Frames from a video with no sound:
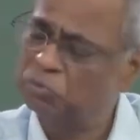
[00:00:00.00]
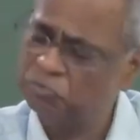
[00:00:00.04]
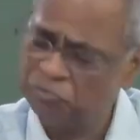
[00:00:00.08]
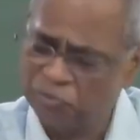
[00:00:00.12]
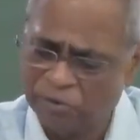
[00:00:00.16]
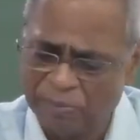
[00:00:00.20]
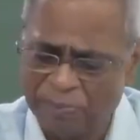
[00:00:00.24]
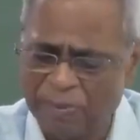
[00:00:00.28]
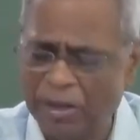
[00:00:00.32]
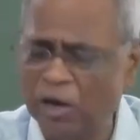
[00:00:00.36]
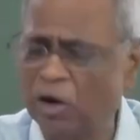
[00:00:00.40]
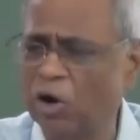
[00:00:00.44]

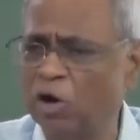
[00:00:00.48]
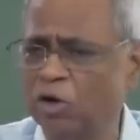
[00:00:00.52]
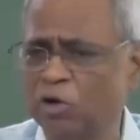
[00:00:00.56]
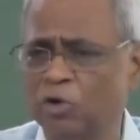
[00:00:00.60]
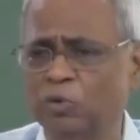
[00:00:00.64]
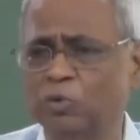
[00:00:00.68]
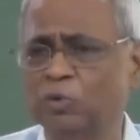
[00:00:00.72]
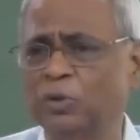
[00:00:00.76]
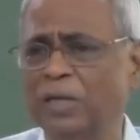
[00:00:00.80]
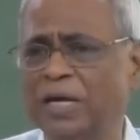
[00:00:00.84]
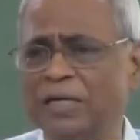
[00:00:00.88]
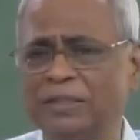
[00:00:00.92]
We may not
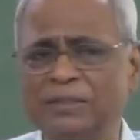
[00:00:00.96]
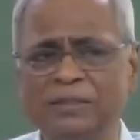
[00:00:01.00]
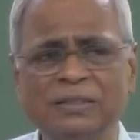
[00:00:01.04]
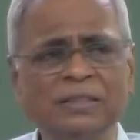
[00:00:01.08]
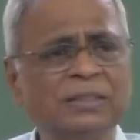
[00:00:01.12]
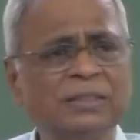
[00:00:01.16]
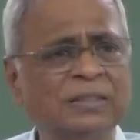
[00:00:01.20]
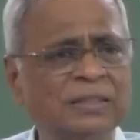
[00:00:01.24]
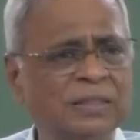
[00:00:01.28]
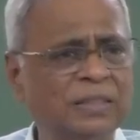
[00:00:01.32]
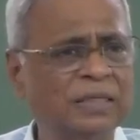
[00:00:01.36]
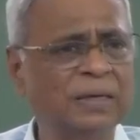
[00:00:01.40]
do that,
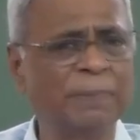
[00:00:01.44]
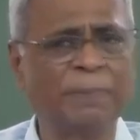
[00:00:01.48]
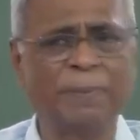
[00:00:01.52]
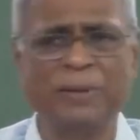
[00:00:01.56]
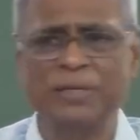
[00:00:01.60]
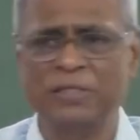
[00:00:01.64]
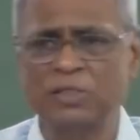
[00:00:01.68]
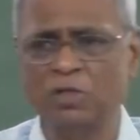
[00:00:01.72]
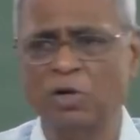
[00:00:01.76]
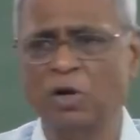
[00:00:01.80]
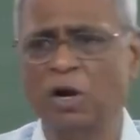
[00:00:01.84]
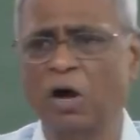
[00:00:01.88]

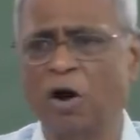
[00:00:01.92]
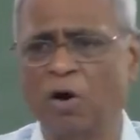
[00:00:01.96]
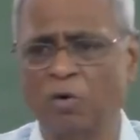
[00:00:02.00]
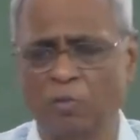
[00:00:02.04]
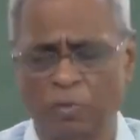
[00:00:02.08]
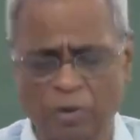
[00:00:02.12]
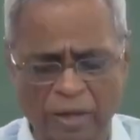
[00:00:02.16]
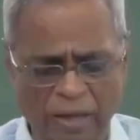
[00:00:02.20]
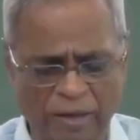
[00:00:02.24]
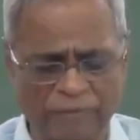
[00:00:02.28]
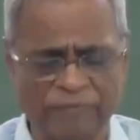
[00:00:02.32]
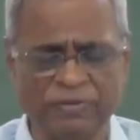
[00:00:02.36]
depends on
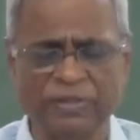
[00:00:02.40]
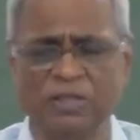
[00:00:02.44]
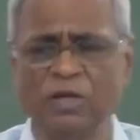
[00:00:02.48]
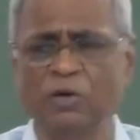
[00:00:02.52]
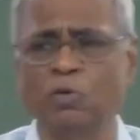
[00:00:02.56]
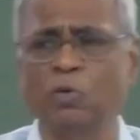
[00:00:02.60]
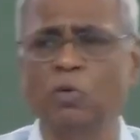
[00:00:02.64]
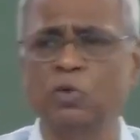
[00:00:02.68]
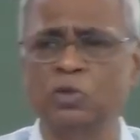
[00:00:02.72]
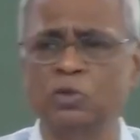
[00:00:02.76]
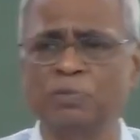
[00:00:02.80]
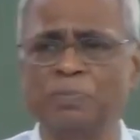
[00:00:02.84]
how heavy the
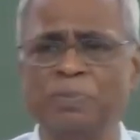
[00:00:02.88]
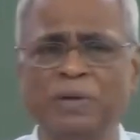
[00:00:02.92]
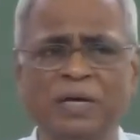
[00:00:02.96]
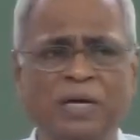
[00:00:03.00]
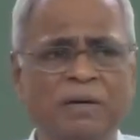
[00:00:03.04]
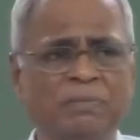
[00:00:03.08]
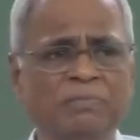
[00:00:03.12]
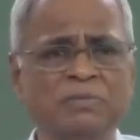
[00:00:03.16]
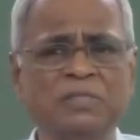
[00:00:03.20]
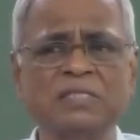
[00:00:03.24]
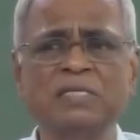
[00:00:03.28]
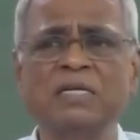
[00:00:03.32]
course
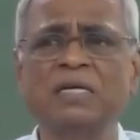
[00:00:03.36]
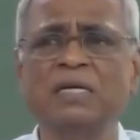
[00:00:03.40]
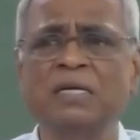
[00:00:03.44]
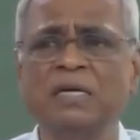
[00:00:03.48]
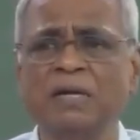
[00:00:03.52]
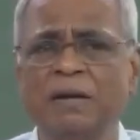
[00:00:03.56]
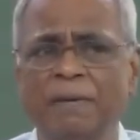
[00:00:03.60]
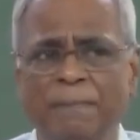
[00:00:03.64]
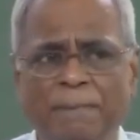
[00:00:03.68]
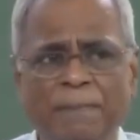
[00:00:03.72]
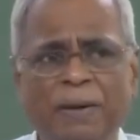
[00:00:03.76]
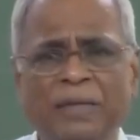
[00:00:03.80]
becomes,
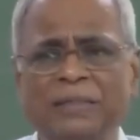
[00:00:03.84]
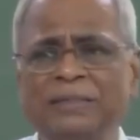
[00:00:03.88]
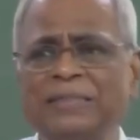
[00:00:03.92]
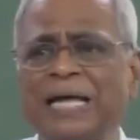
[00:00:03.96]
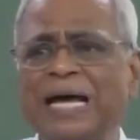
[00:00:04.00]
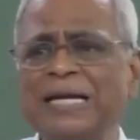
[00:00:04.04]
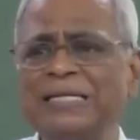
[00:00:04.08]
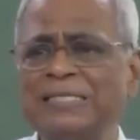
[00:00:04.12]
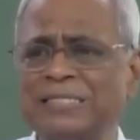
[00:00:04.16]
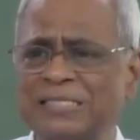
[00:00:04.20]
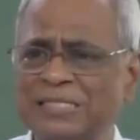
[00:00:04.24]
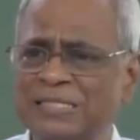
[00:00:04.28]
but
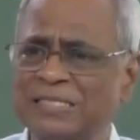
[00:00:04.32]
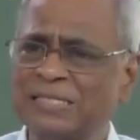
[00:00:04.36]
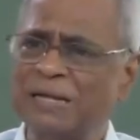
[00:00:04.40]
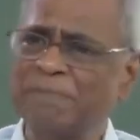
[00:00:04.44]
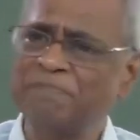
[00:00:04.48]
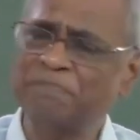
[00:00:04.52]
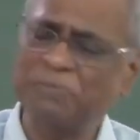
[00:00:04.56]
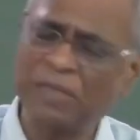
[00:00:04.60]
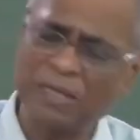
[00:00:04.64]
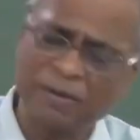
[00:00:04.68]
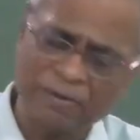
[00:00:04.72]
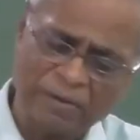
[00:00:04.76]
that is
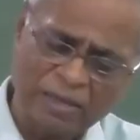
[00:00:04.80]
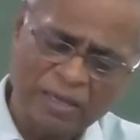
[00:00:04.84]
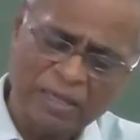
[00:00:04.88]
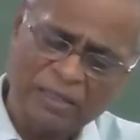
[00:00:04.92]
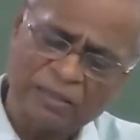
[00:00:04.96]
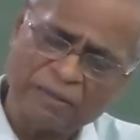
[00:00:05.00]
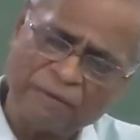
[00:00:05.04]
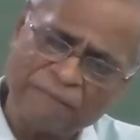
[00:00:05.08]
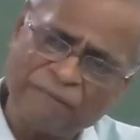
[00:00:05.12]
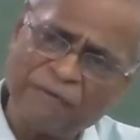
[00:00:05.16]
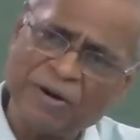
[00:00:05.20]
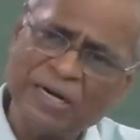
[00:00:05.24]
something,
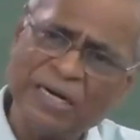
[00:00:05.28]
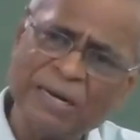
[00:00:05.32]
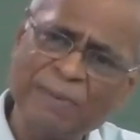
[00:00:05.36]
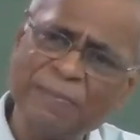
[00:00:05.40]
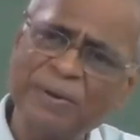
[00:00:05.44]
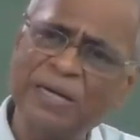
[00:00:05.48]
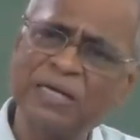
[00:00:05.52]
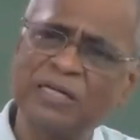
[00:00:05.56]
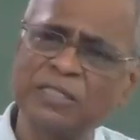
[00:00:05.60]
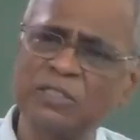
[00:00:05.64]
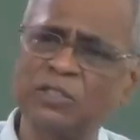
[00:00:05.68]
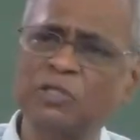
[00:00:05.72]
the
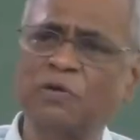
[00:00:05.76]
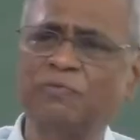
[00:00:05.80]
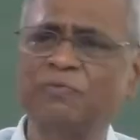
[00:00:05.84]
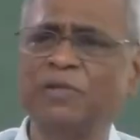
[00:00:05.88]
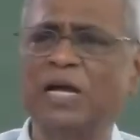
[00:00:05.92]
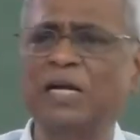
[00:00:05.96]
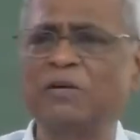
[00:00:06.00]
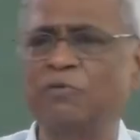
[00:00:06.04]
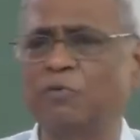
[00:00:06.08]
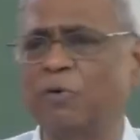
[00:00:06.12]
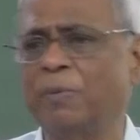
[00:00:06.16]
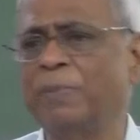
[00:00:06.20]
fundamentals of
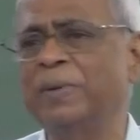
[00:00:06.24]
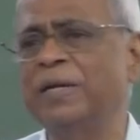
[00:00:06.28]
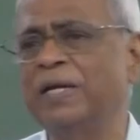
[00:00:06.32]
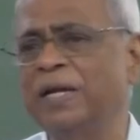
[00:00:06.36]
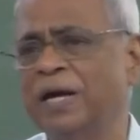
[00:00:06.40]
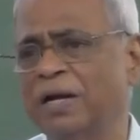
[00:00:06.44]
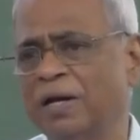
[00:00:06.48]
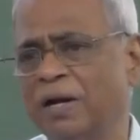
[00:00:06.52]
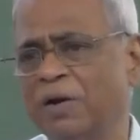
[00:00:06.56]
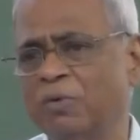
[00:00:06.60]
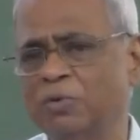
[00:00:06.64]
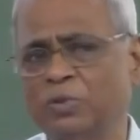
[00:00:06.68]
that will be
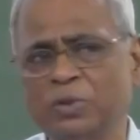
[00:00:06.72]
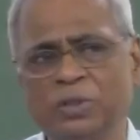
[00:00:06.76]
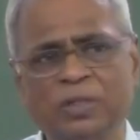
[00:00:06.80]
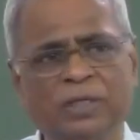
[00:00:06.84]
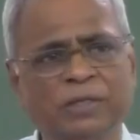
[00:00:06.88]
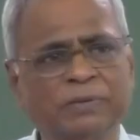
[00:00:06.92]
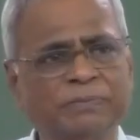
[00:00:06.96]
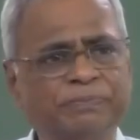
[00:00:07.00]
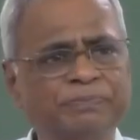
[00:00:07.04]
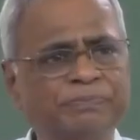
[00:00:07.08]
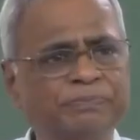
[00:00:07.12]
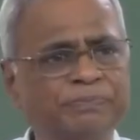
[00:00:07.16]
done out here.